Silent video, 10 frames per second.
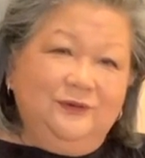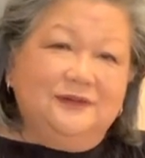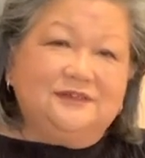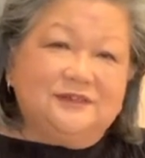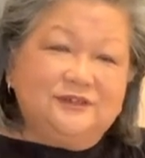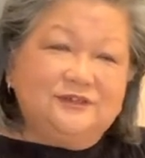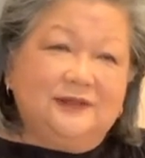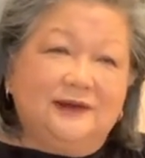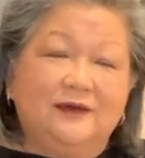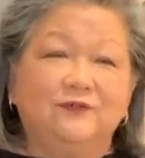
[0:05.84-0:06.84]
a dish
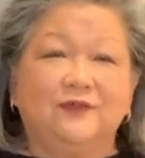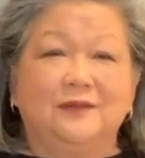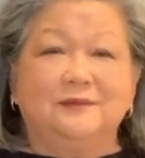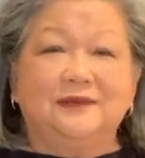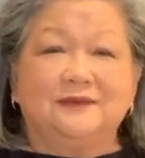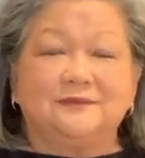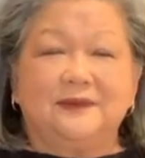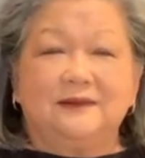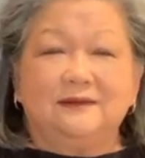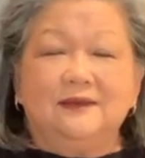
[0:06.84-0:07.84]
that our family has
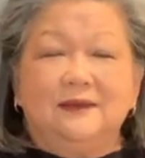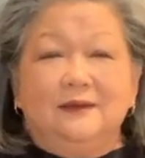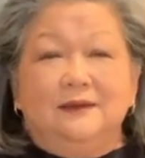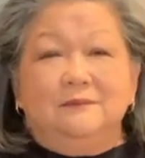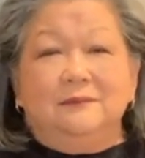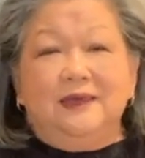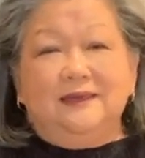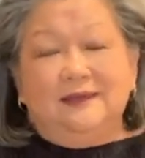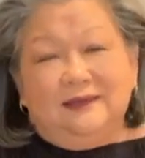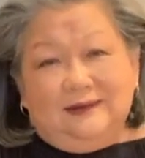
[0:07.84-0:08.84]
been
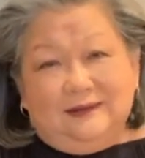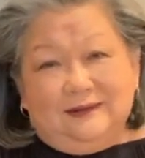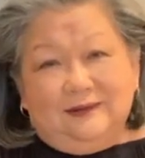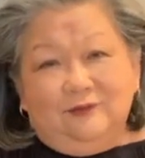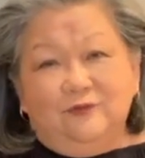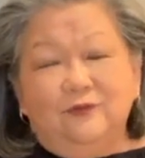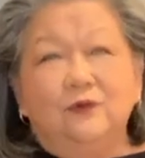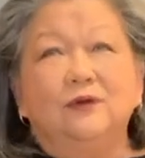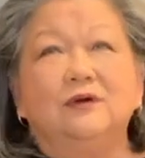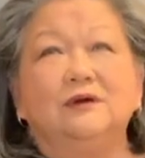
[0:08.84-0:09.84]
making and eating
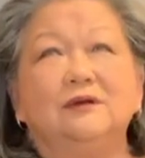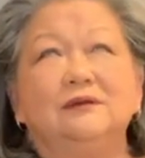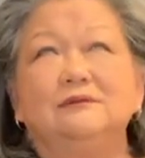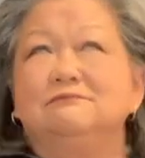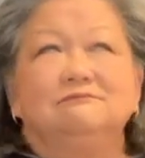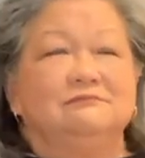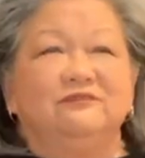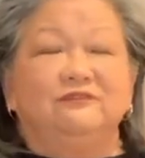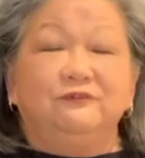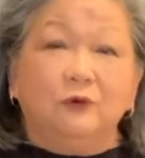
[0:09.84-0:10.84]
for
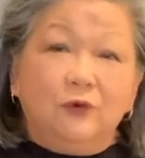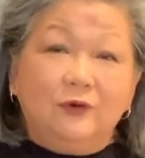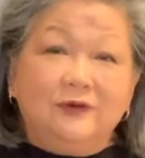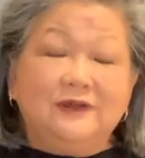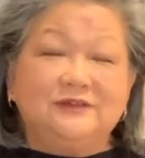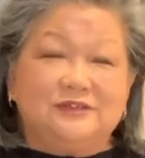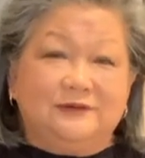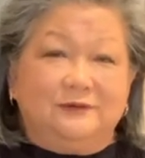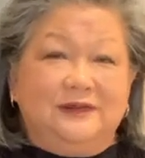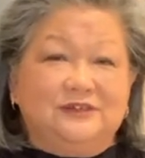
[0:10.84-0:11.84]
4
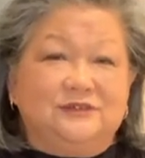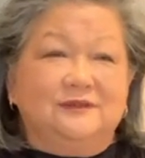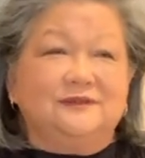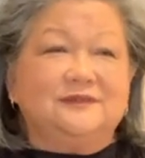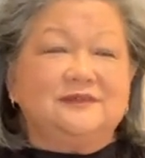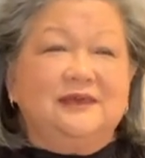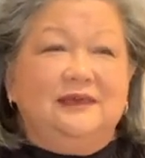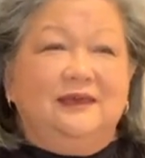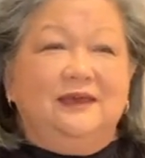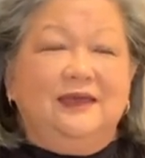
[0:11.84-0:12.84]
generations,
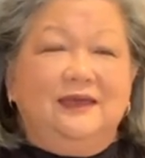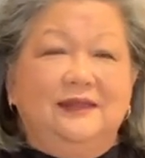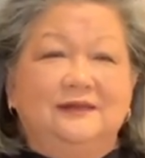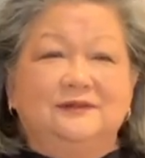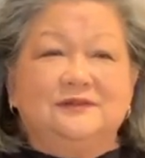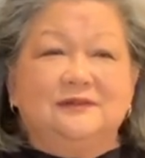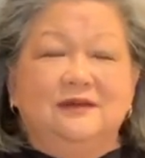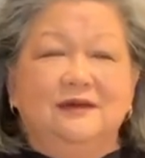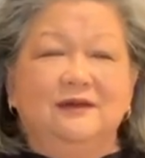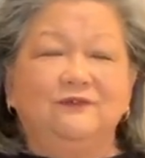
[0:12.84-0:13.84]
and
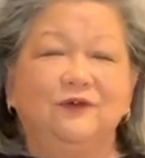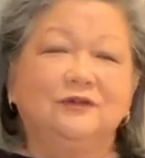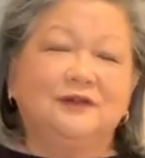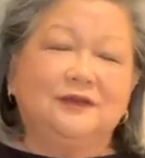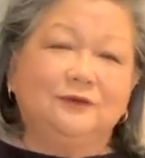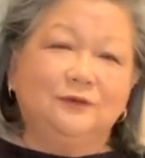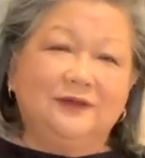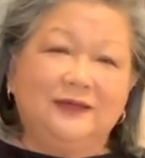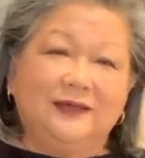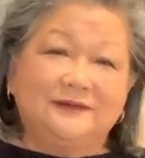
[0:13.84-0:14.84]
I fondly call
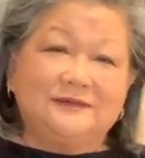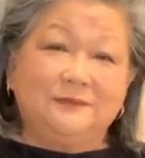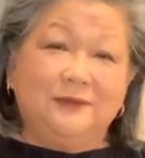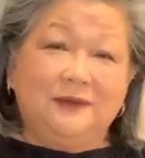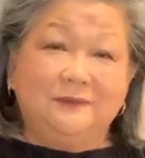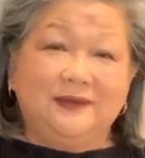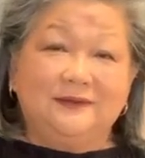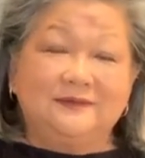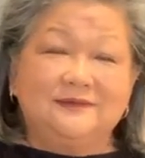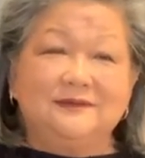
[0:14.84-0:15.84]
it Auntie Mei
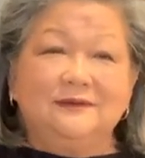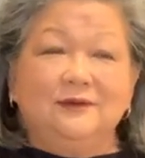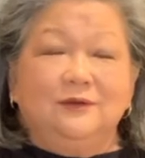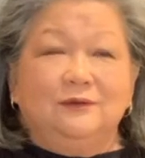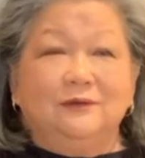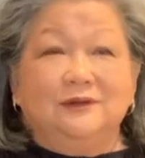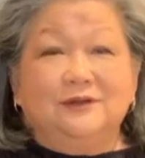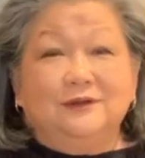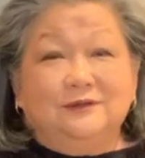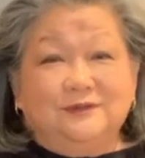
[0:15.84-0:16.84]
Mei's
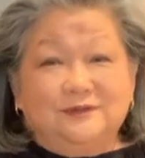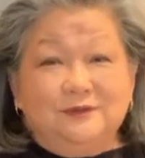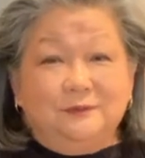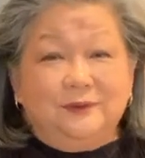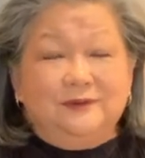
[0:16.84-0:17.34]
wonton soup.